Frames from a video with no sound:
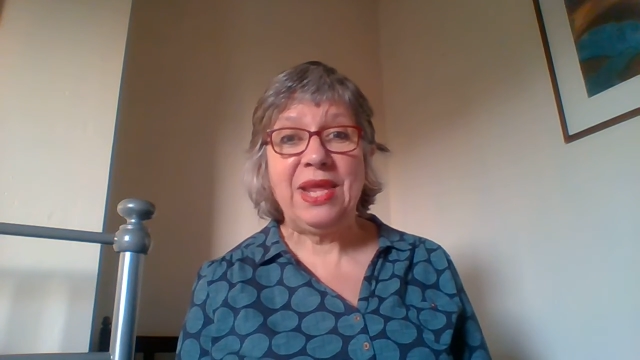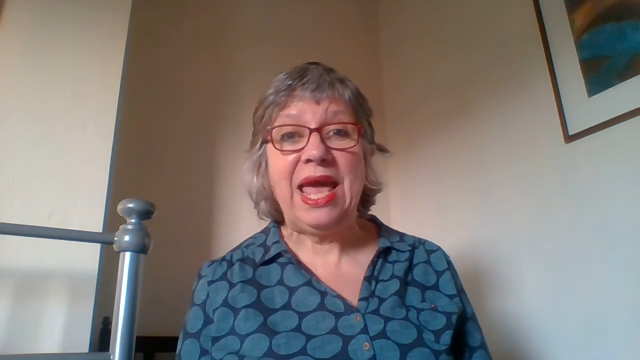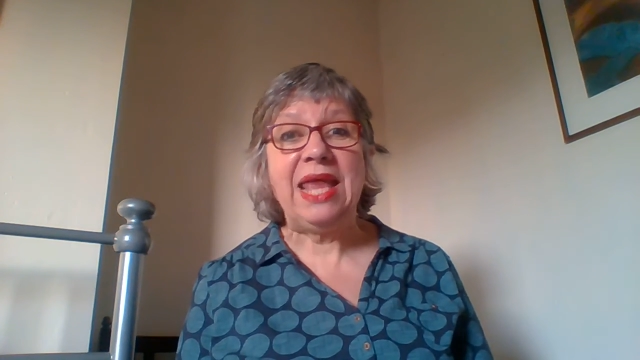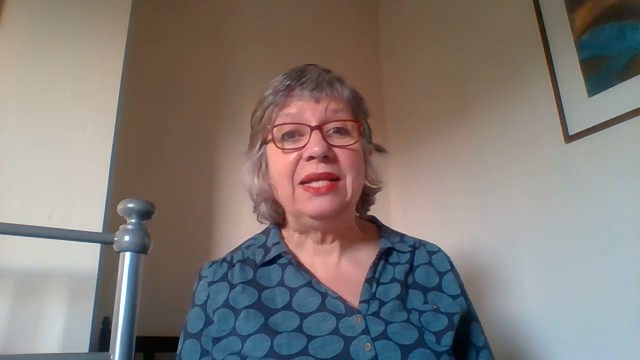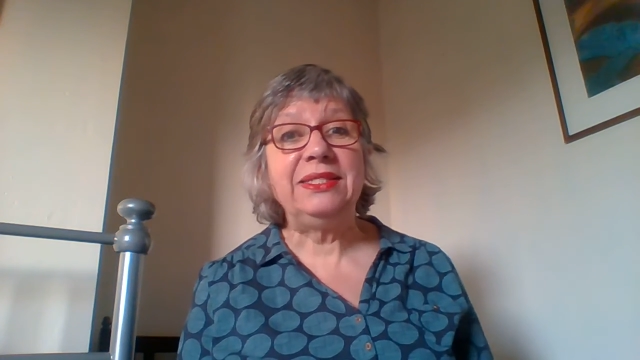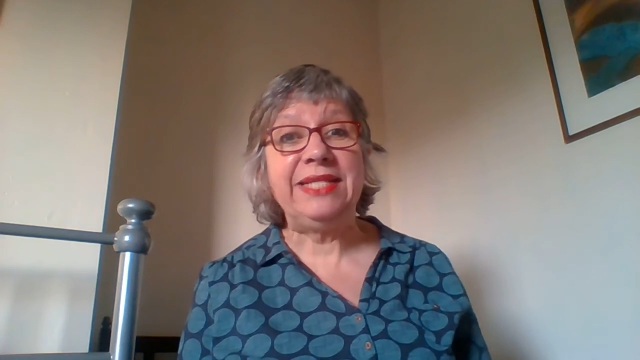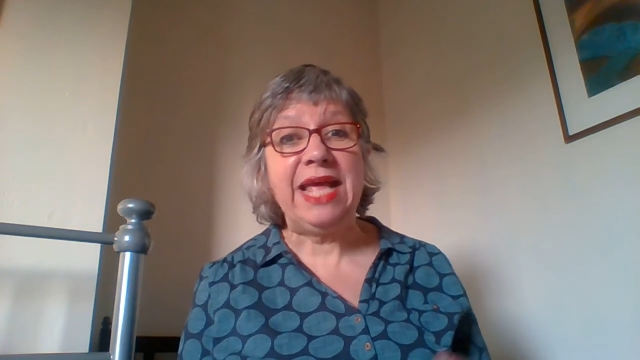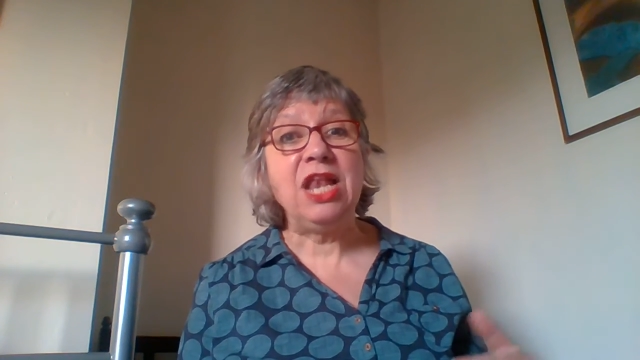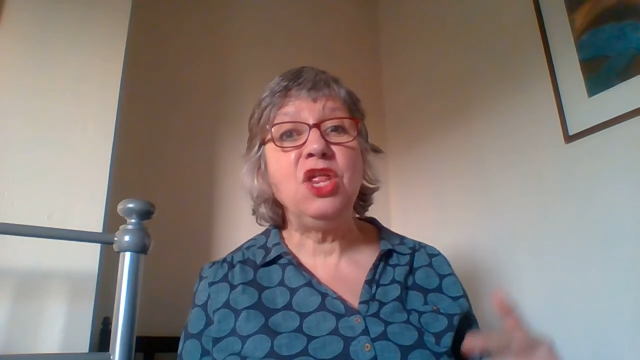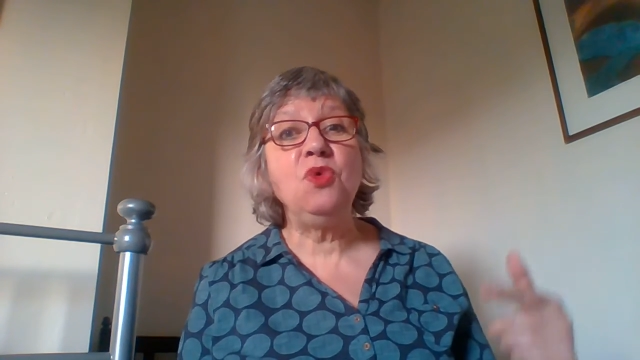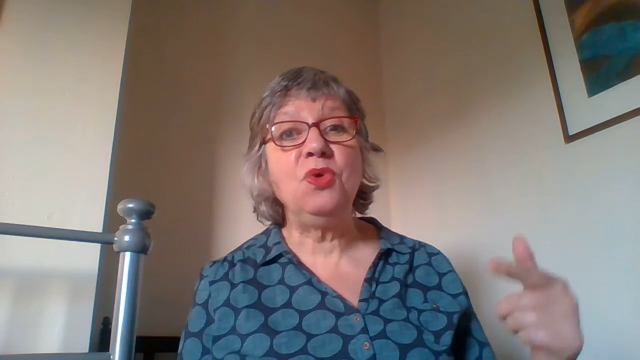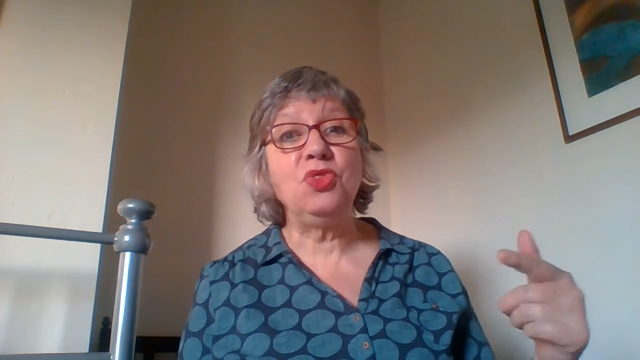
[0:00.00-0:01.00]
And I'll
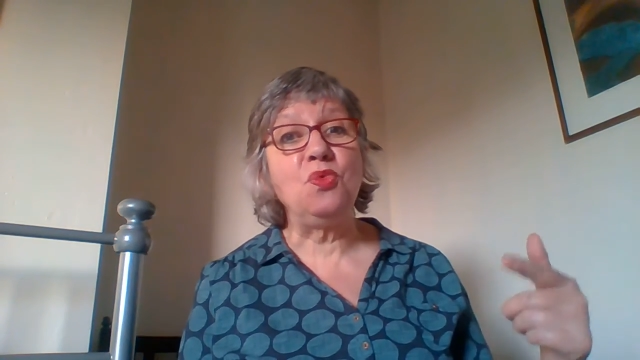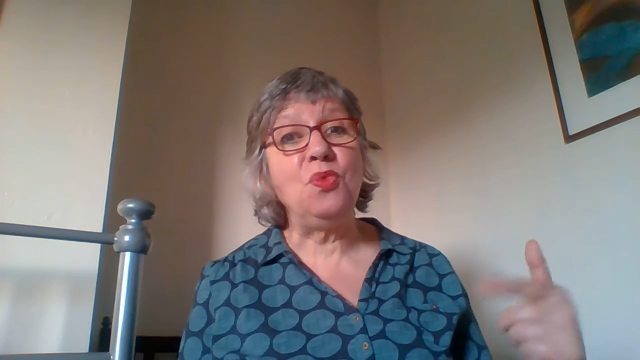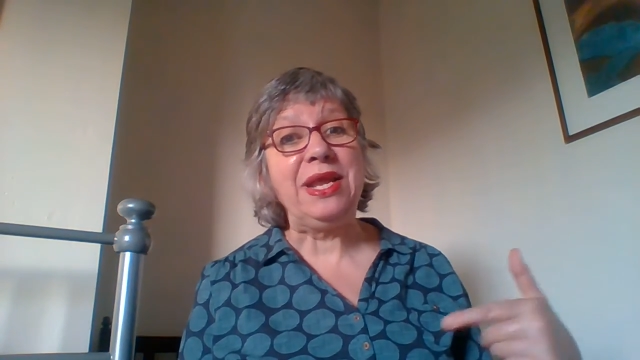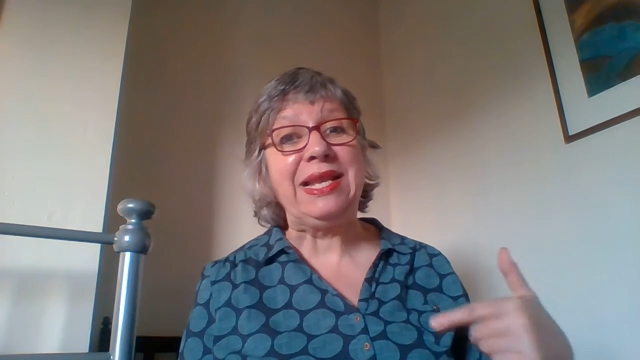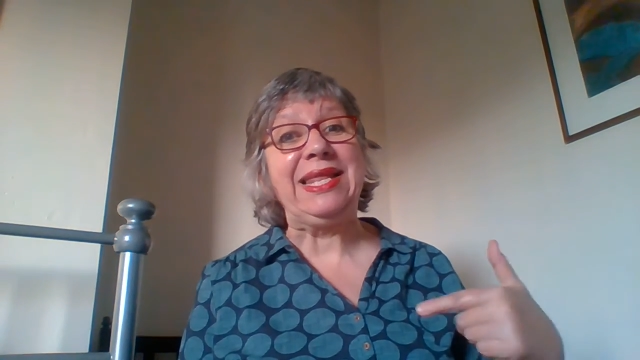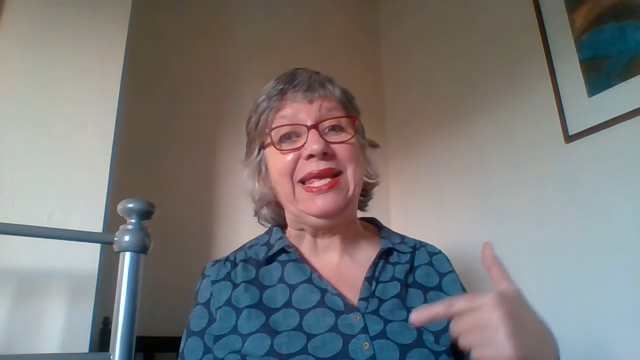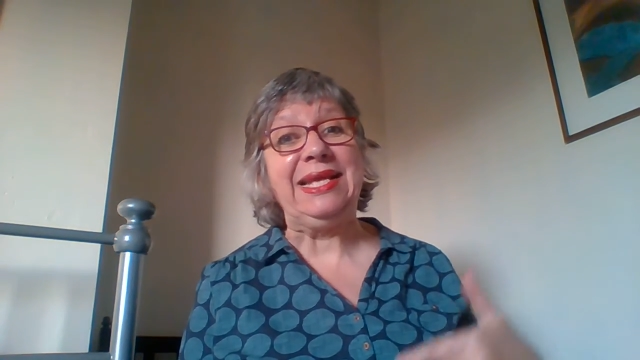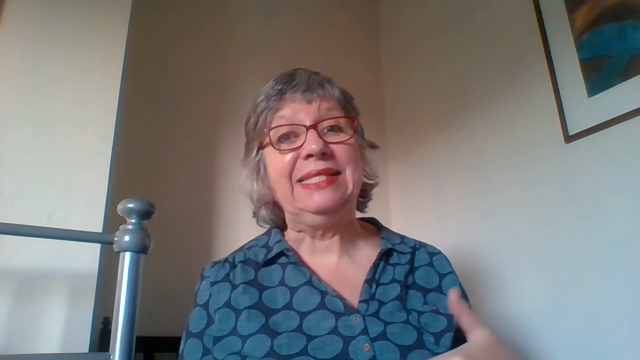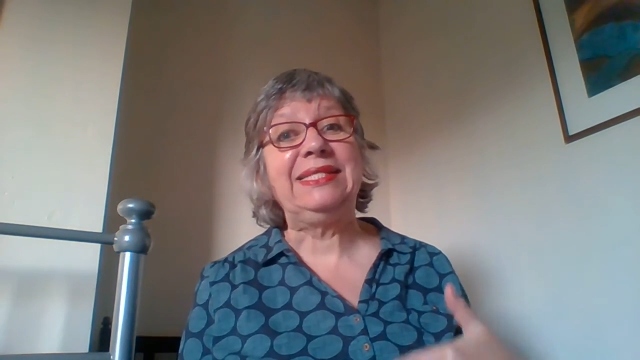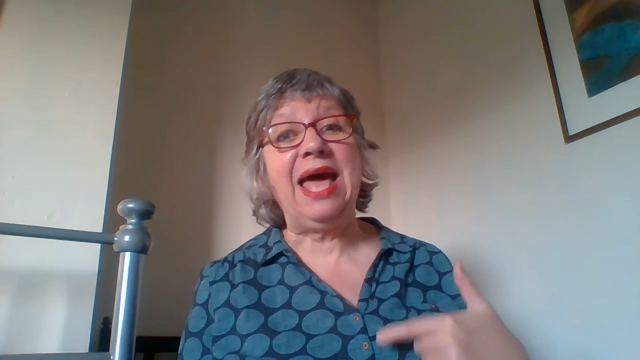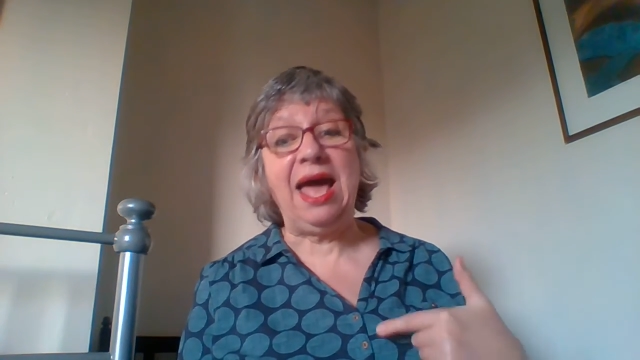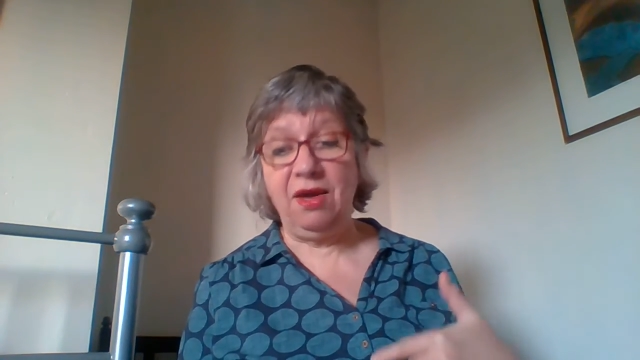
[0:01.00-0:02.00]
tell you what the riddle
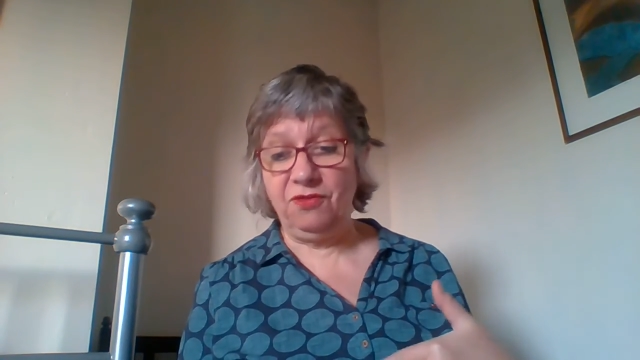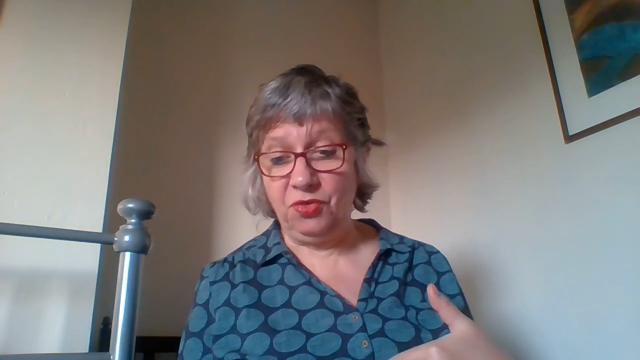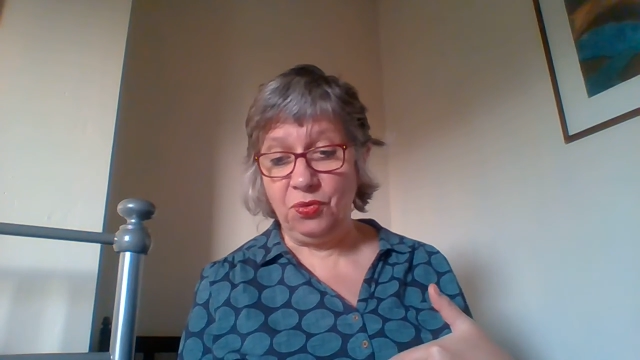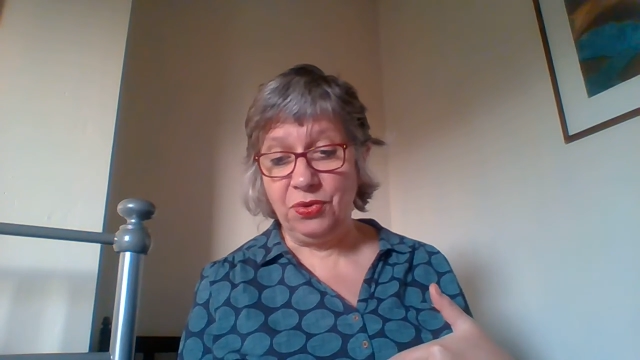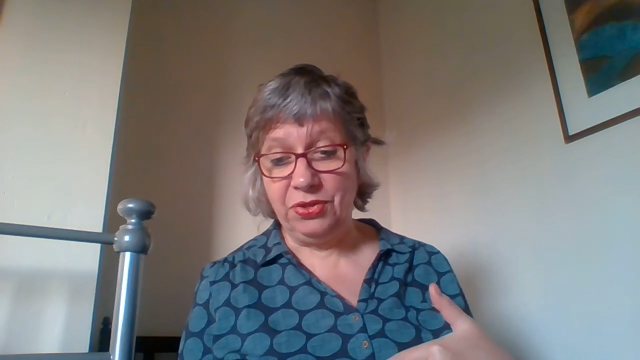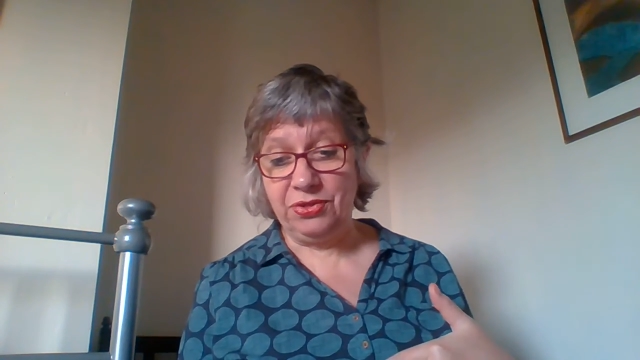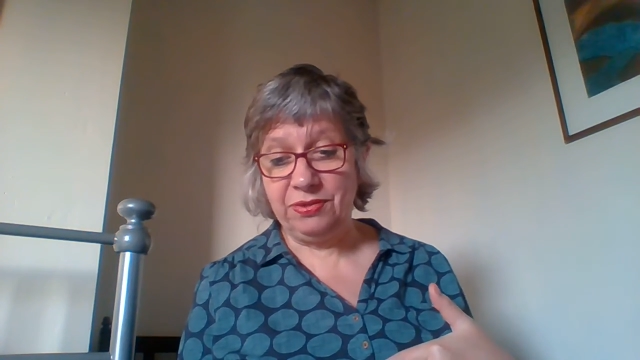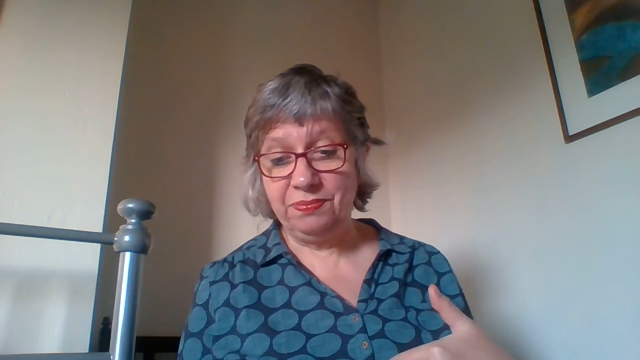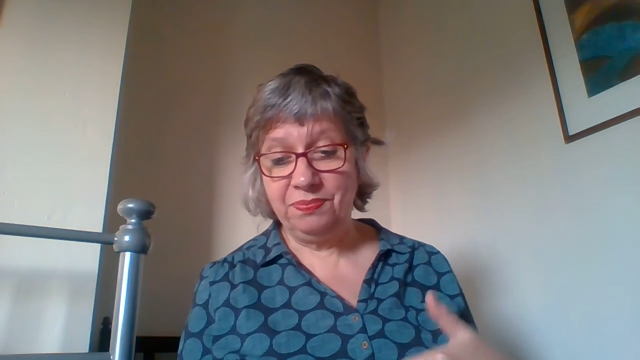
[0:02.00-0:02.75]
is afterwards.